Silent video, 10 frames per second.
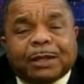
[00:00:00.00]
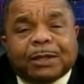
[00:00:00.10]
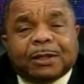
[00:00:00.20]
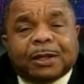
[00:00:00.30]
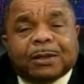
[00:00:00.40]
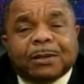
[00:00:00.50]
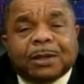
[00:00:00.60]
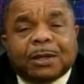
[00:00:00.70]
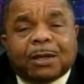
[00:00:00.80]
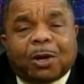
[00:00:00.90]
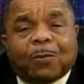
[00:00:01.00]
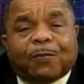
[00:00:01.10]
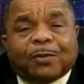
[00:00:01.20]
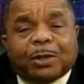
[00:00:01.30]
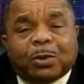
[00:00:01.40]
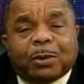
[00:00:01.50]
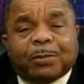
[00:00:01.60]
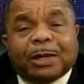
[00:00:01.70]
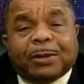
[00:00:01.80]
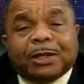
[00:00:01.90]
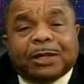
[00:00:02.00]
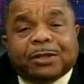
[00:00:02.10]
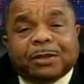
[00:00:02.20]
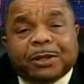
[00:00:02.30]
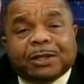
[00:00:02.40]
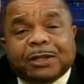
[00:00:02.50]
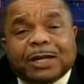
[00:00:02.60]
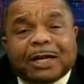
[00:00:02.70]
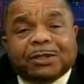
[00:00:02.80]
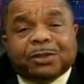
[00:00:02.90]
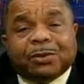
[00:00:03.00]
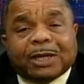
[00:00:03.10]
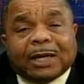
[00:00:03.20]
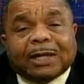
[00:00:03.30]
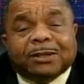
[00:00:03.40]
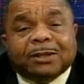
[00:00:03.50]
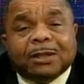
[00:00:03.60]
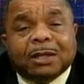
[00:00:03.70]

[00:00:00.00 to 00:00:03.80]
And uh, Hopefully, we'll be able to get some international guests,